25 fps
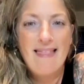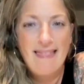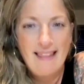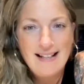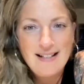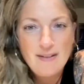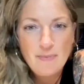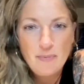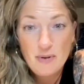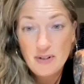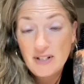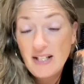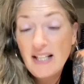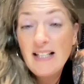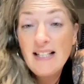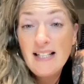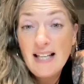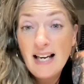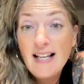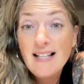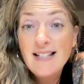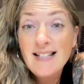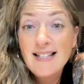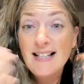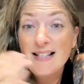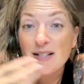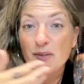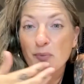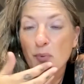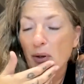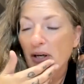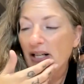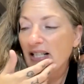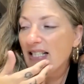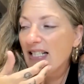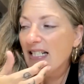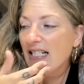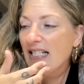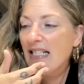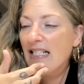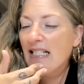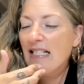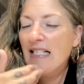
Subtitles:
And they will say, yes, that's what I did.